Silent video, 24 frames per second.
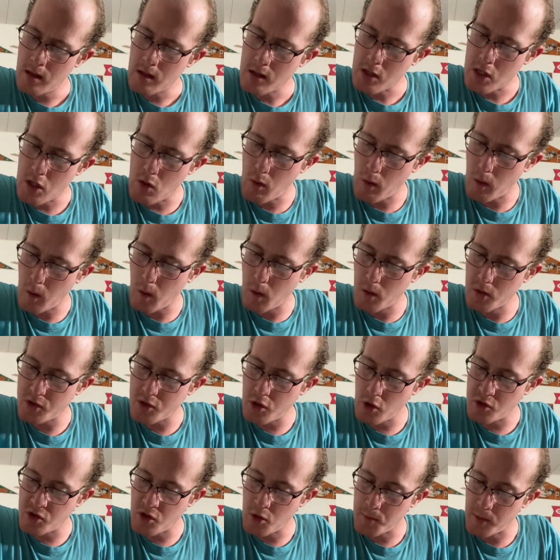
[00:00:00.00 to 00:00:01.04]
You are
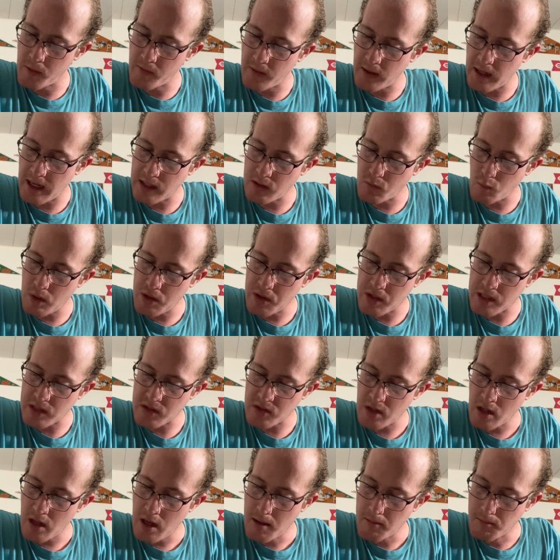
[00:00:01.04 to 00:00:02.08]
also to provide with it
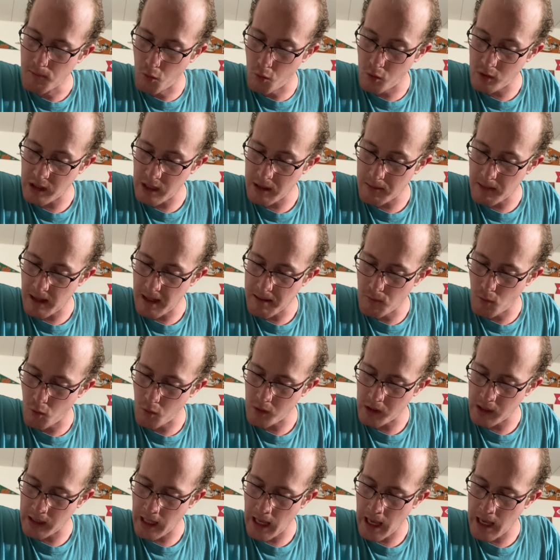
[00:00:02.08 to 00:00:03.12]
morning by
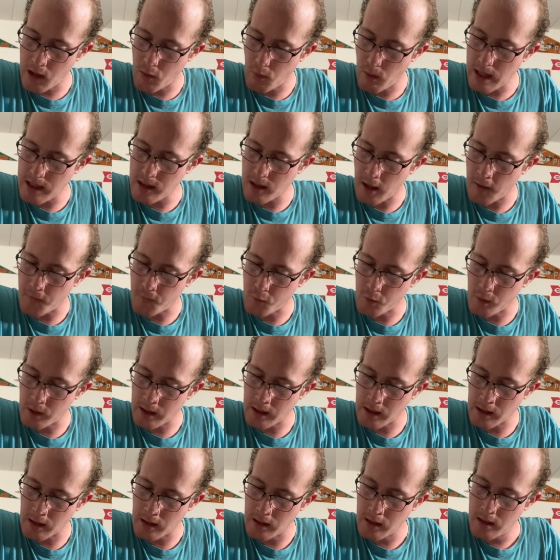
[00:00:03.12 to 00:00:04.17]
morning, a grain
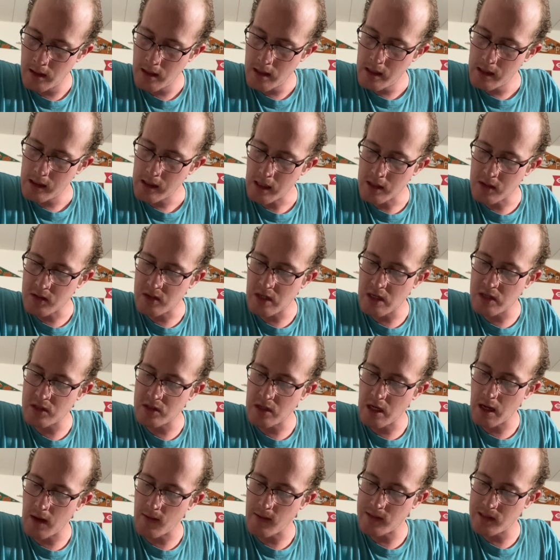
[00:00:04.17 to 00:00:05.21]
offering,
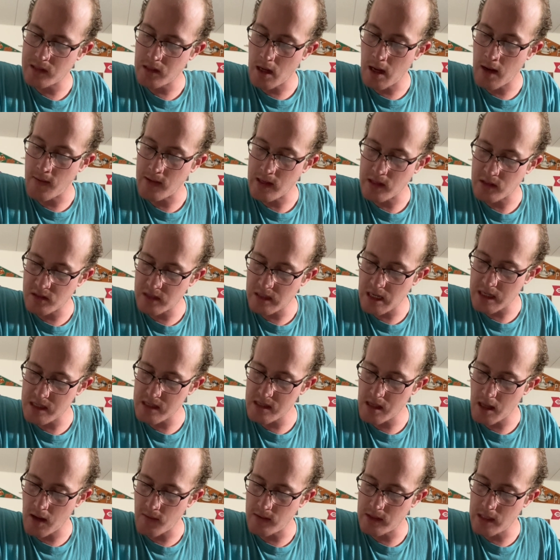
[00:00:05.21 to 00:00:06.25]
consisting of a
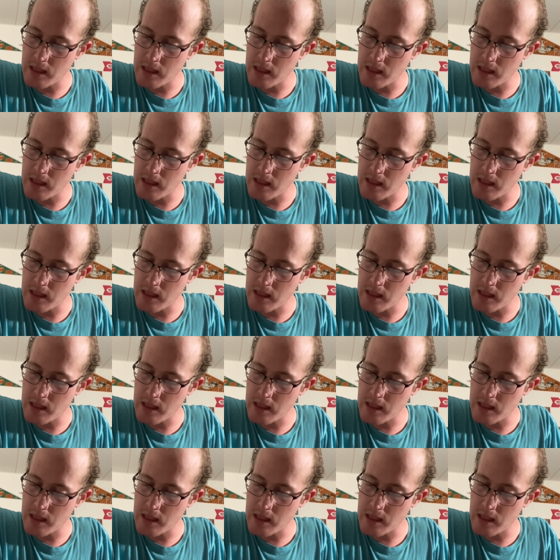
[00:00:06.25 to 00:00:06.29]
sixth of an